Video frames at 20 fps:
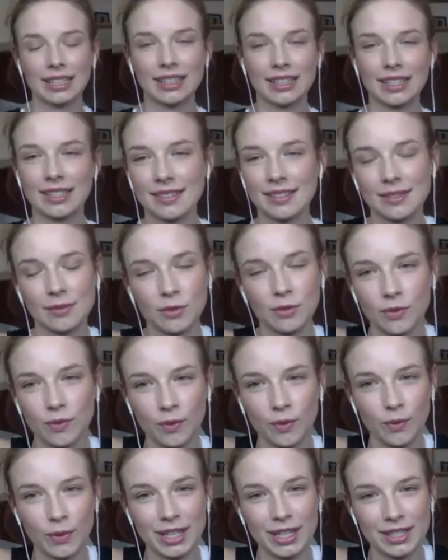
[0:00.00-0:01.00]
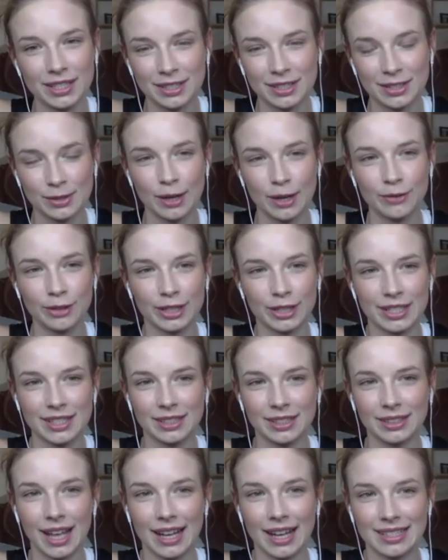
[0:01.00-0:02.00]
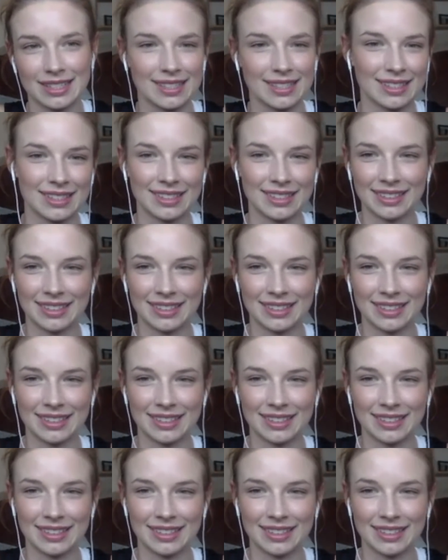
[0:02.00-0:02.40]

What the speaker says: because we didn't discover it until last